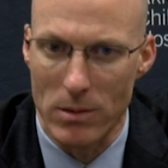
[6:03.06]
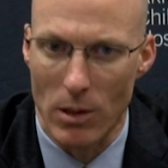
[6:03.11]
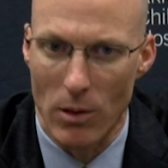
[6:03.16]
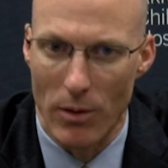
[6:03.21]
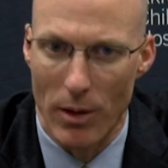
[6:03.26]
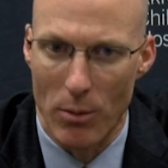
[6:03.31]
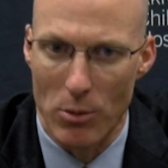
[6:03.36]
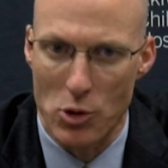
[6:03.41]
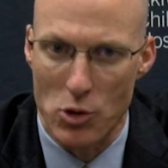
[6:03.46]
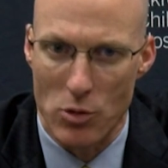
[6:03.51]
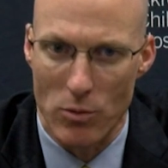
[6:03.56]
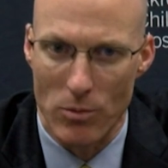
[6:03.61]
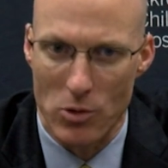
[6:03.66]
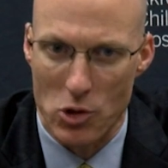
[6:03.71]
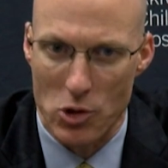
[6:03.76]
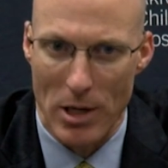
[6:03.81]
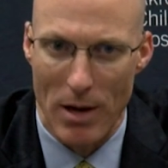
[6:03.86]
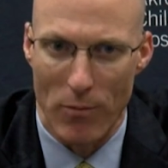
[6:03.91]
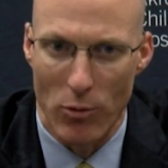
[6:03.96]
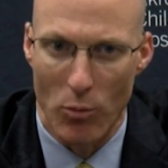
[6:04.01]
You know, there were
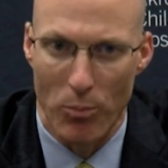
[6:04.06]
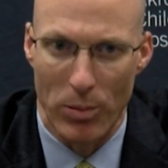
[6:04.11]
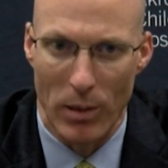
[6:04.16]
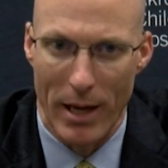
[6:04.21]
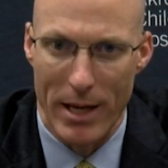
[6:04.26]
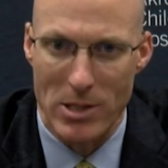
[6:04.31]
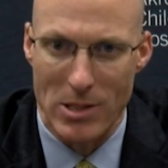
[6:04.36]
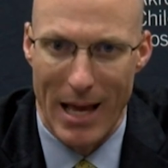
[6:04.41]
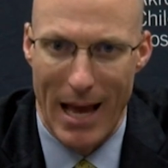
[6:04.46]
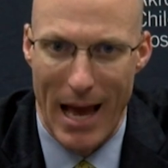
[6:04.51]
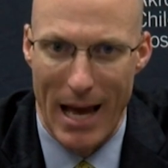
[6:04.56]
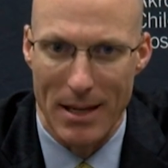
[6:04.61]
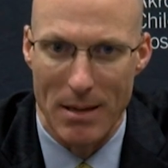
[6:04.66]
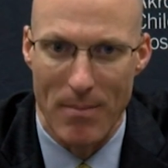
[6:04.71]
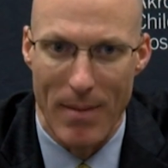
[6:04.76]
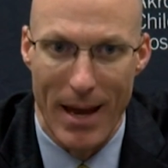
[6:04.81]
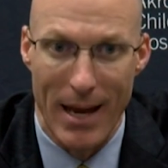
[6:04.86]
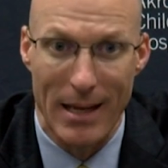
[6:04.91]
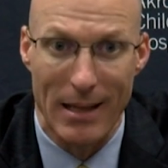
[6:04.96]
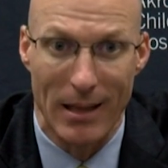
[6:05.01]
several plays they had to
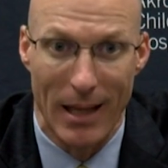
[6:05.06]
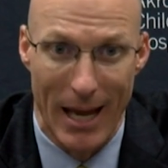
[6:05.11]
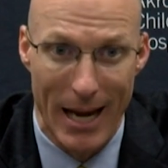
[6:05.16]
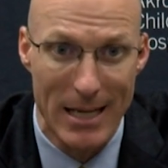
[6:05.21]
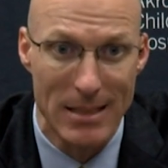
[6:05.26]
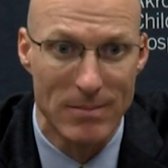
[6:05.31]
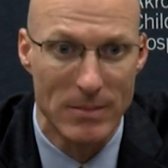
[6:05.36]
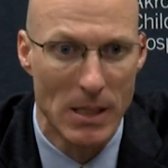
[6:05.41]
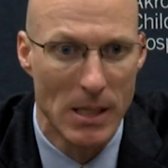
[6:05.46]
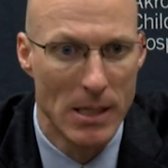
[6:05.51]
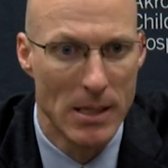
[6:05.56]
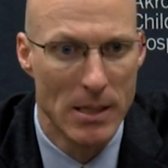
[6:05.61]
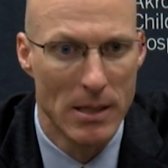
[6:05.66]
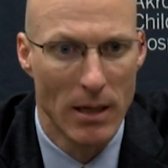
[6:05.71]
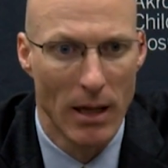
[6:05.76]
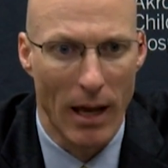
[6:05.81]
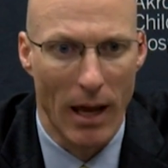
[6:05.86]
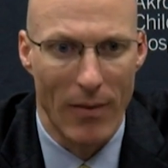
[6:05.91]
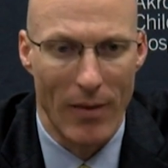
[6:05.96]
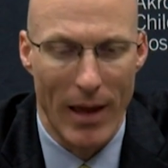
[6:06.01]
make late,
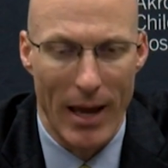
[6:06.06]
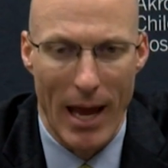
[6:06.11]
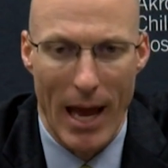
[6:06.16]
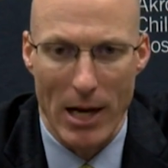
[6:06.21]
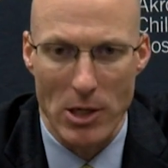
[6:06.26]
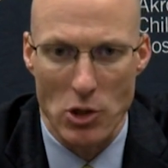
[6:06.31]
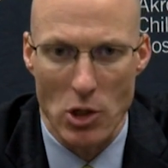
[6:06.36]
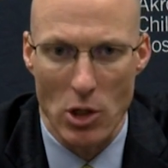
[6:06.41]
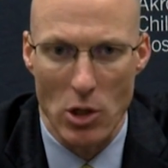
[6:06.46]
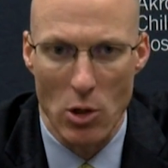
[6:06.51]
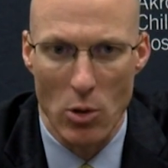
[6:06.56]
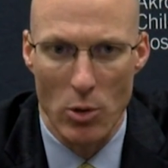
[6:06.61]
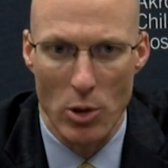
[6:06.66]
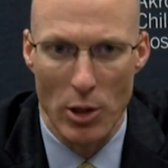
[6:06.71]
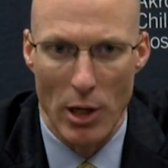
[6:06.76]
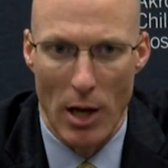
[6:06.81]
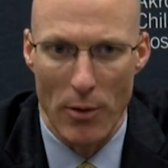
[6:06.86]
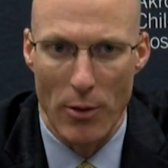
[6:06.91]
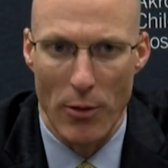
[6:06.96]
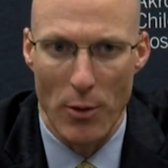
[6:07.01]
and they
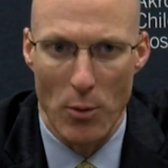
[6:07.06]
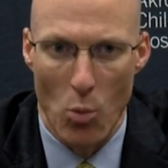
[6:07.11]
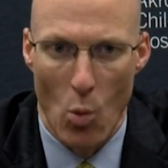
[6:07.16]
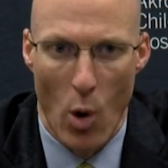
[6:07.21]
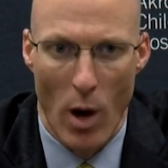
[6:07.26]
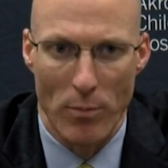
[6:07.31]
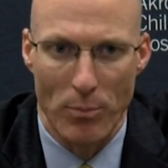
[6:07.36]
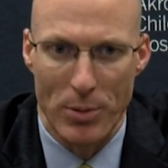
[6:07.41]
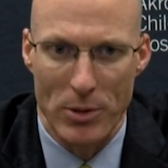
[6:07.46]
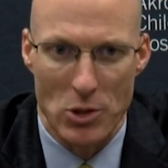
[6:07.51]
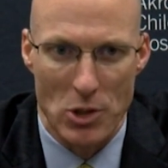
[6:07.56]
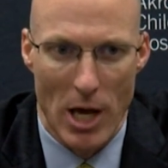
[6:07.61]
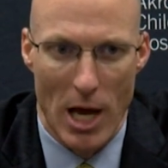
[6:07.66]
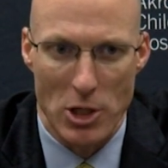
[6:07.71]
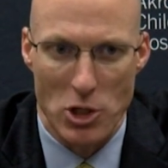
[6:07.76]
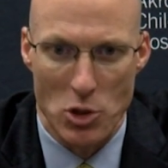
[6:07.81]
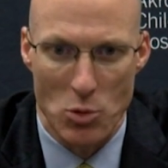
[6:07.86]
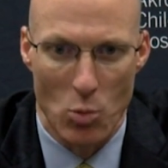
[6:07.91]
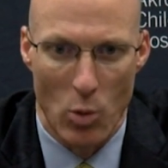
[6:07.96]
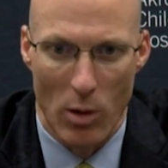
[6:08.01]
executed other than one
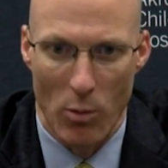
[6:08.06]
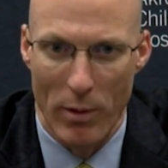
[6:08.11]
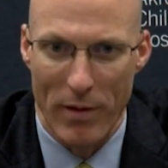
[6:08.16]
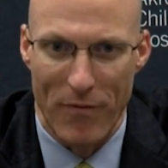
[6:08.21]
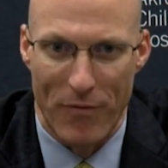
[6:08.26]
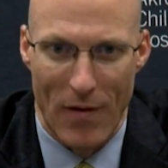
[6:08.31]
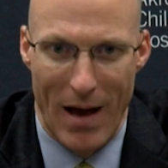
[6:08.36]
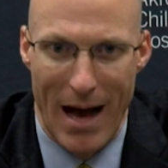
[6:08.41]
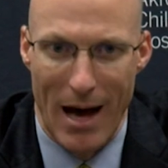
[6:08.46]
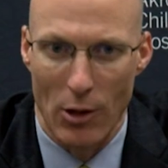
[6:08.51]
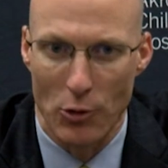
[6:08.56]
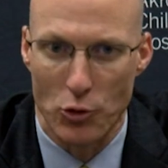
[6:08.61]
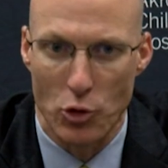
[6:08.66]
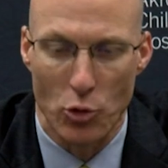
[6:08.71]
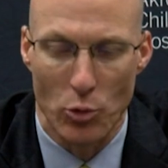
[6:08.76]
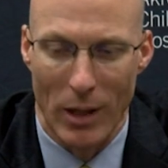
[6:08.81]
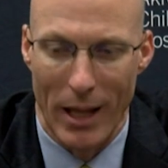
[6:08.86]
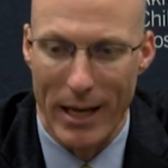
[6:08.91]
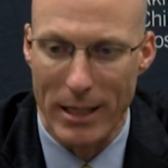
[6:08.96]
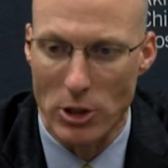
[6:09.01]
possession where we fouled
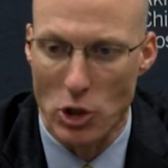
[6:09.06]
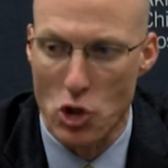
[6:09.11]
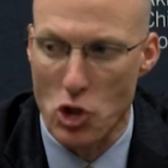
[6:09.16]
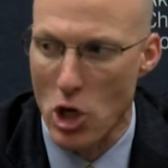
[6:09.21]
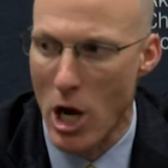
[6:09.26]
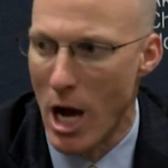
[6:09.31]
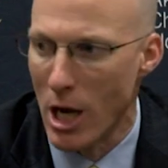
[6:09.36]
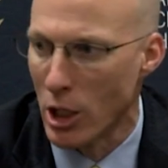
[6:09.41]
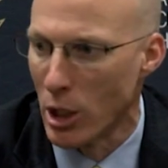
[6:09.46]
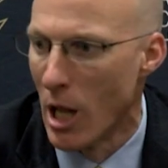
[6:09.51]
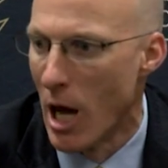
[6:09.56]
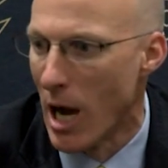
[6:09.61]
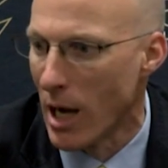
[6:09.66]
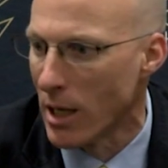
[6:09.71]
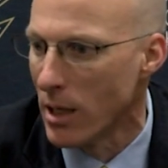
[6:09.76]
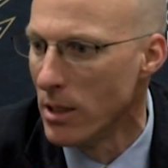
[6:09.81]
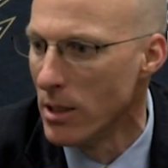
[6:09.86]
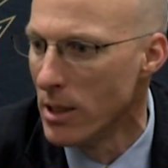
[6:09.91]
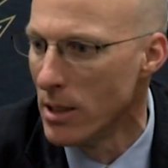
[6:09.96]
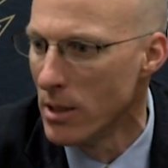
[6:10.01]
too late in the shot
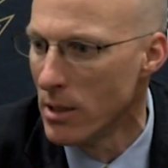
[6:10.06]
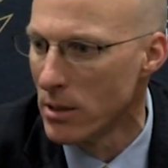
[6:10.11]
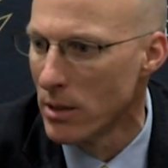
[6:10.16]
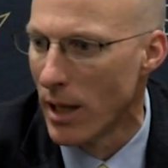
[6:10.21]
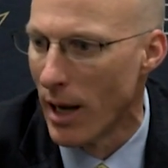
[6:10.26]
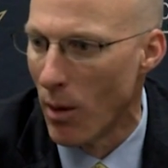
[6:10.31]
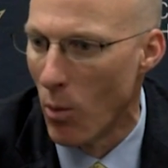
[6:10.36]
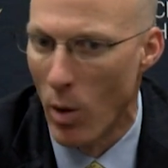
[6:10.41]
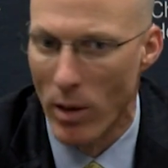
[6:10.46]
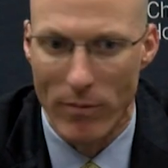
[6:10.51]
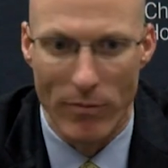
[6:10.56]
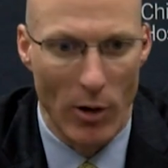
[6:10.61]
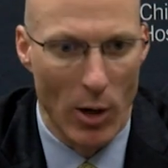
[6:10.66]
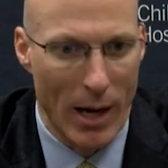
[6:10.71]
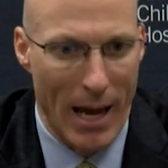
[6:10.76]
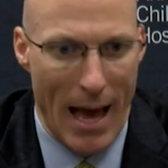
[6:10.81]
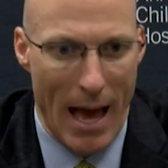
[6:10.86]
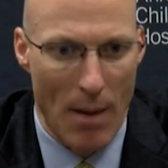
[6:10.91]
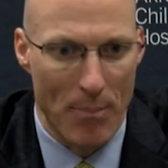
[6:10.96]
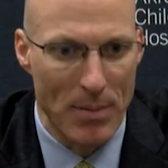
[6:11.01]
clock that I wasn't
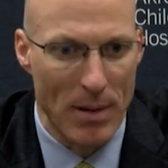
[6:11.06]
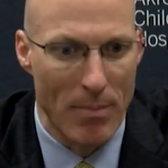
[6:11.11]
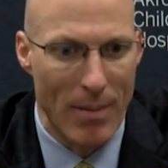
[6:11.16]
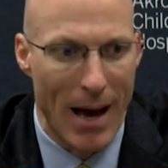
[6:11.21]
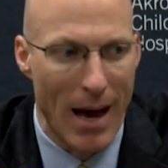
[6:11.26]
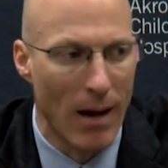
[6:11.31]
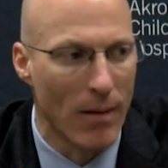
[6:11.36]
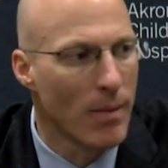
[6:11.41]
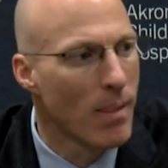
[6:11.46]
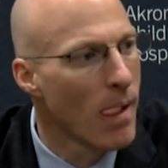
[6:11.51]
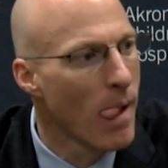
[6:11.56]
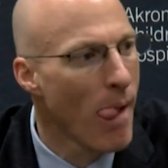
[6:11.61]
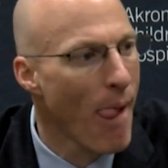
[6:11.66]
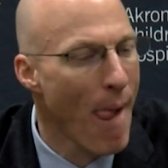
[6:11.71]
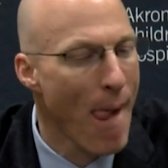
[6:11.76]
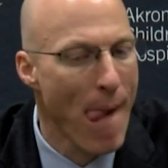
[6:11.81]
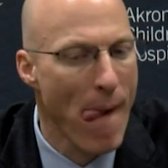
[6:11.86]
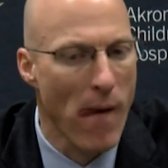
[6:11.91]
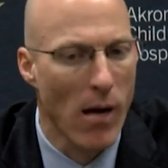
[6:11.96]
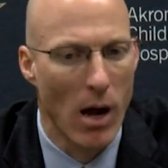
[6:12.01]
very happy about.
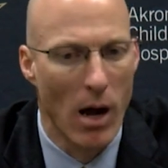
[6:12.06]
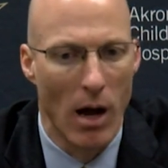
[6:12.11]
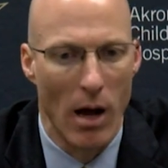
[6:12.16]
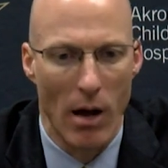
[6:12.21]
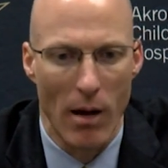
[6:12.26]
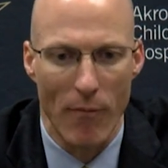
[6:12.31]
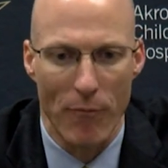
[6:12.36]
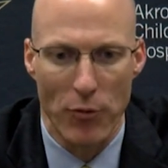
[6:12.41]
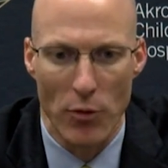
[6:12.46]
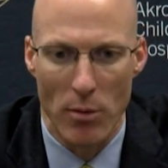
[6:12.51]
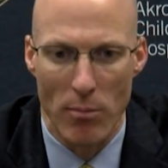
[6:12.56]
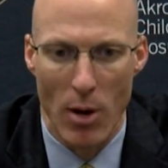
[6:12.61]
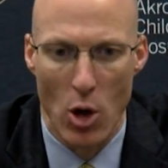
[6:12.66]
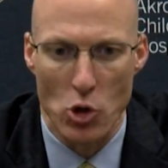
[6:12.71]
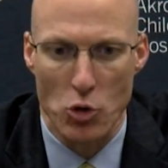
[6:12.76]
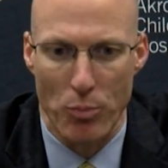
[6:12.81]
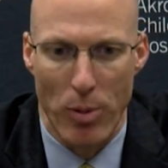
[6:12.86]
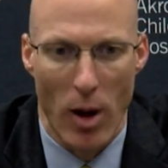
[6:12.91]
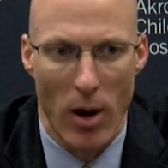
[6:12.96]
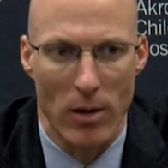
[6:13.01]
For the
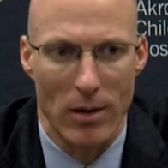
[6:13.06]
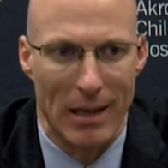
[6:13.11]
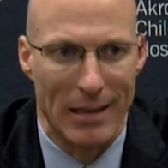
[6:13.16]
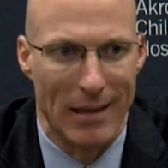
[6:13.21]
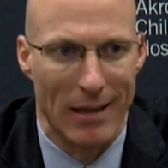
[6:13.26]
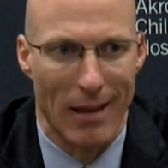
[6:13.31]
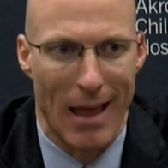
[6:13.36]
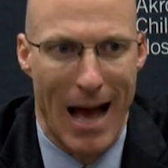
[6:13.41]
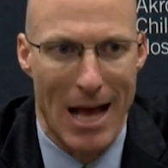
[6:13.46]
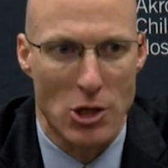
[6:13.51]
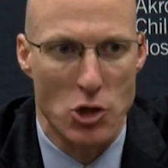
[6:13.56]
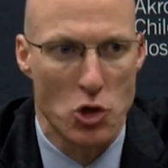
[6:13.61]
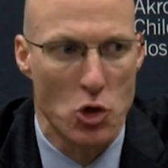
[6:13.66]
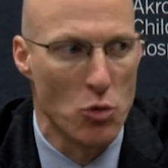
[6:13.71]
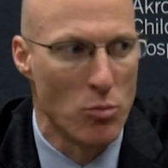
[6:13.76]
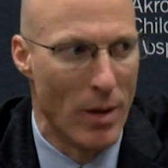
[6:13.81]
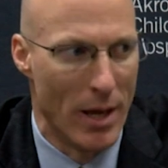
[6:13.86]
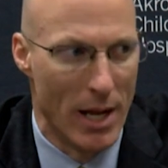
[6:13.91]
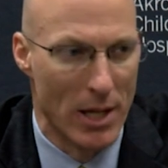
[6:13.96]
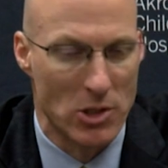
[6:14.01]
most part, in the last
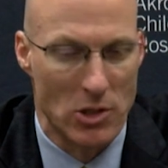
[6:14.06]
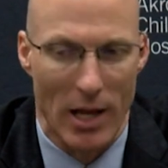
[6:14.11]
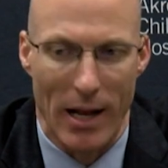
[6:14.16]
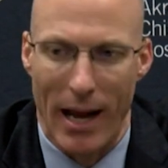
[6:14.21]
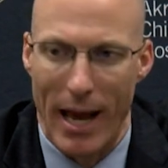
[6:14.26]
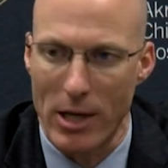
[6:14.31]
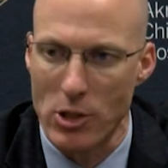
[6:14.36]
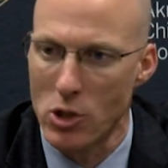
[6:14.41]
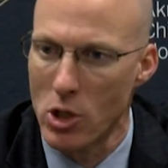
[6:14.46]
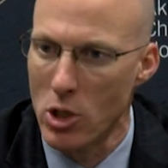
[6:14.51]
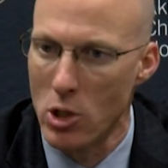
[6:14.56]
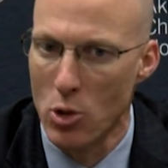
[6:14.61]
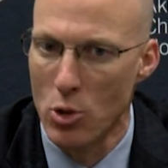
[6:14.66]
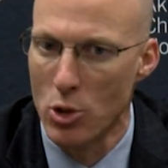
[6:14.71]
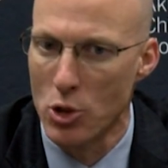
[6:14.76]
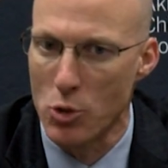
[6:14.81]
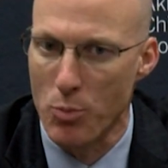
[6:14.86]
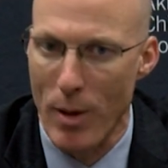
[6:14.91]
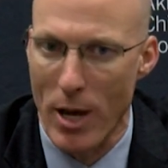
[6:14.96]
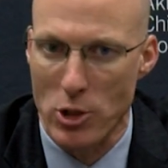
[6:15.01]
2 minutes, they
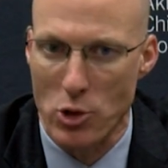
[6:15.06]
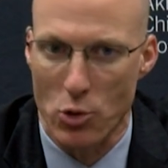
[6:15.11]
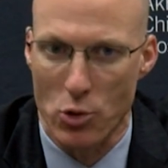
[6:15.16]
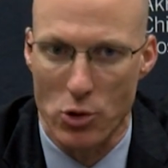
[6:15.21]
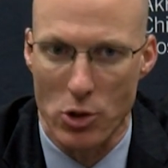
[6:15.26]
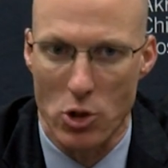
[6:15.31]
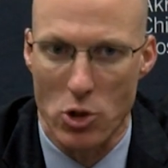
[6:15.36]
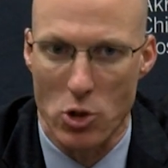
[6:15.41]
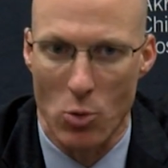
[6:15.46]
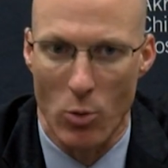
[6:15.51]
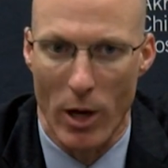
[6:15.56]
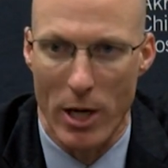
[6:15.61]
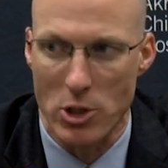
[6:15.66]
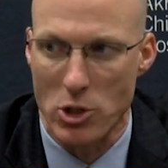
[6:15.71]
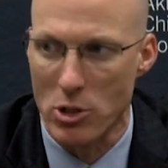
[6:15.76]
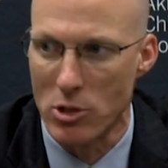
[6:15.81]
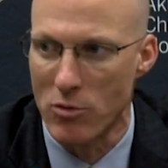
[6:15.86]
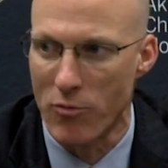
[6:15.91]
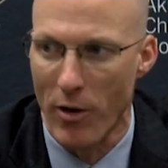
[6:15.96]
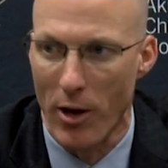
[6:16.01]
executed special
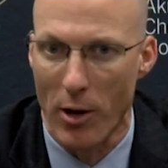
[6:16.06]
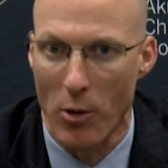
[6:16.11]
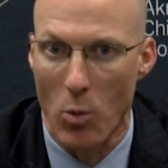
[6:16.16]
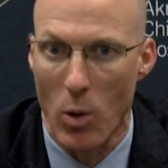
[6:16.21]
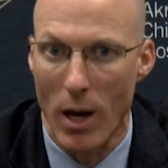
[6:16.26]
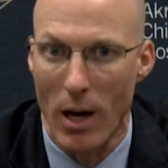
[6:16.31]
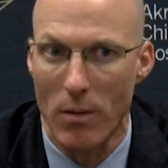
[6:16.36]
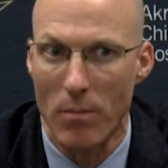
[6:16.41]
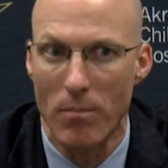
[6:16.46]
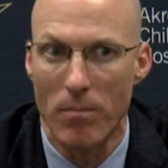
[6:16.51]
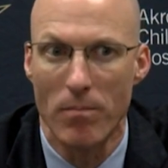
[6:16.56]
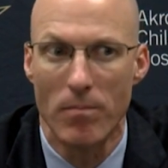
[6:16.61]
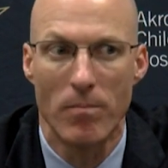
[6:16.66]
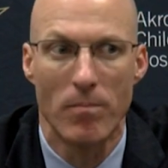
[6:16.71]
situations very well.